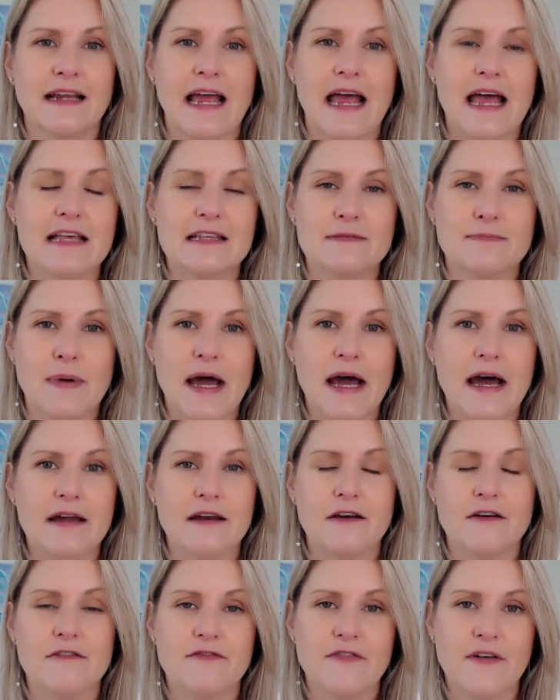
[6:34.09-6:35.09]
as part
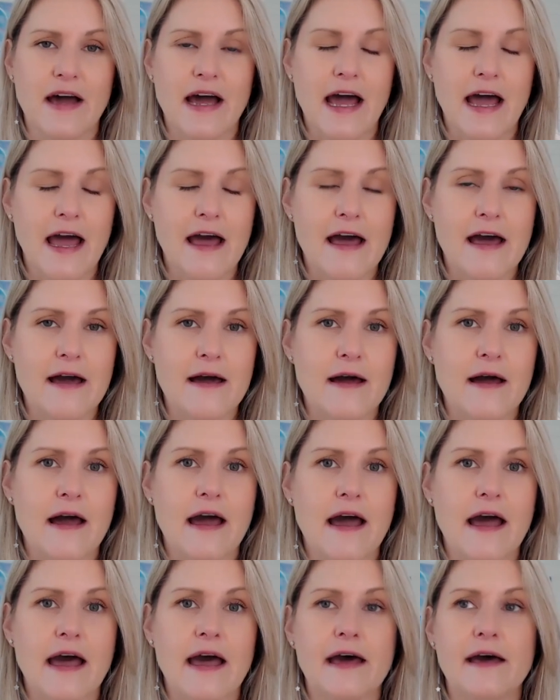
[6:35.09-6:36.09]
of our
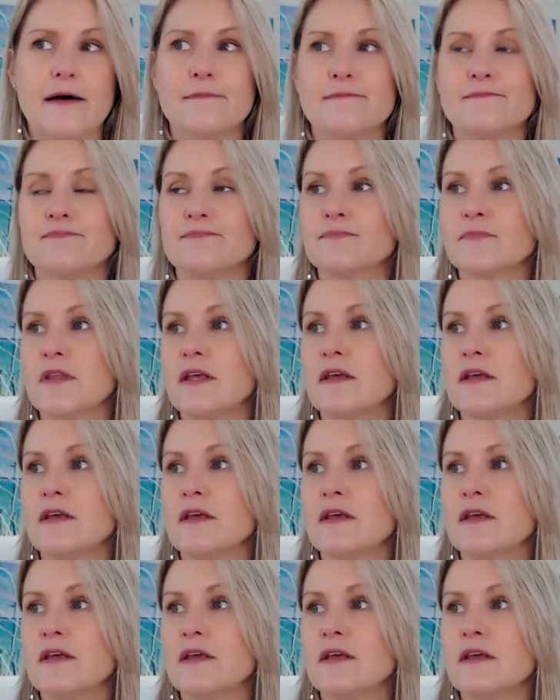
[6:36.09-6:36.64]
um,